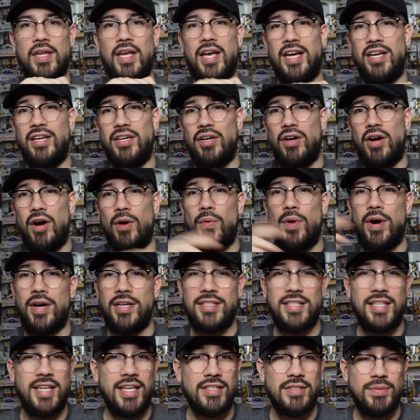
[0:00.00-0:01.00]
And you know, I
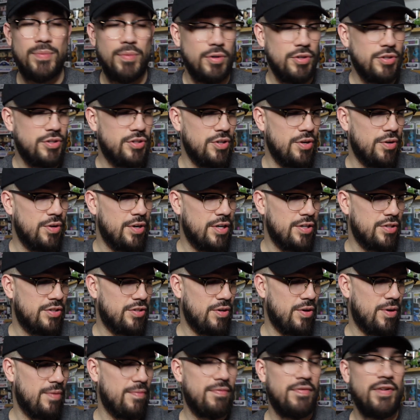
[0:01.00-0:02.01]
wanted to get some more sodas,
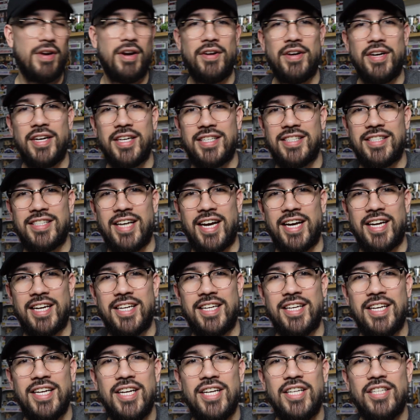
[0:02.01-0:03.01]
so I'm very
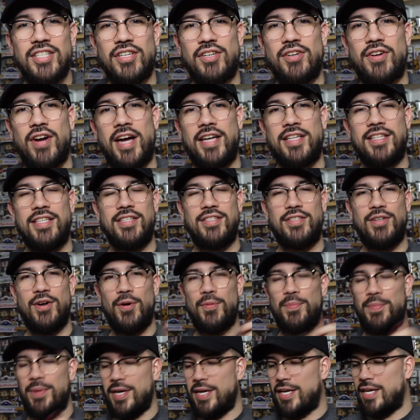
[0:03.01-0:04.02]
excited to crack these
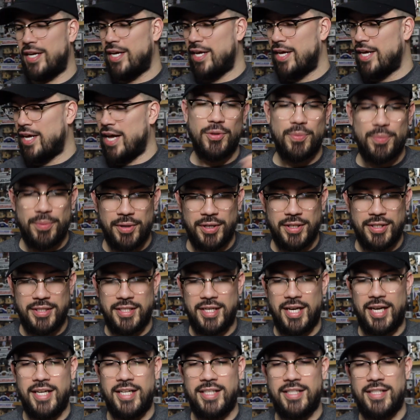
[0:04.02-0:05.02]
open. Super
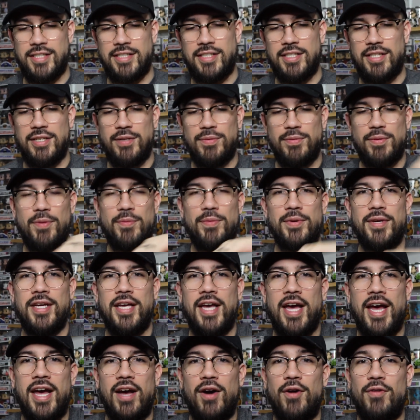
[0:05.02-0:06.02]
excited to see what we
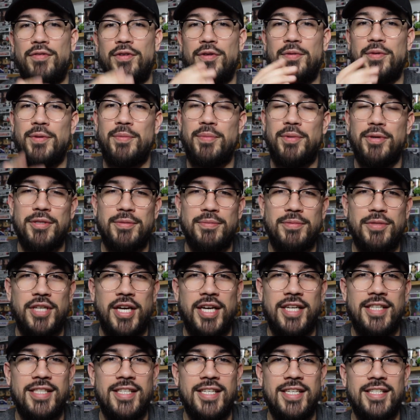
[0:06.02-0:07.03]
get. Hopefully we can pull some
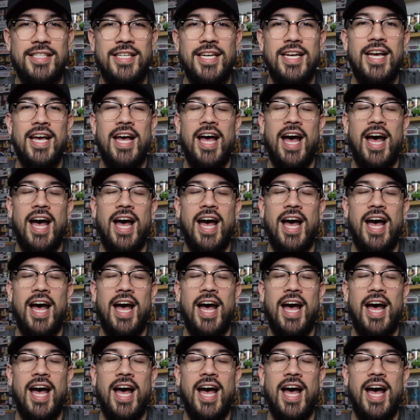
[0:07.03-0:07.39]
chases.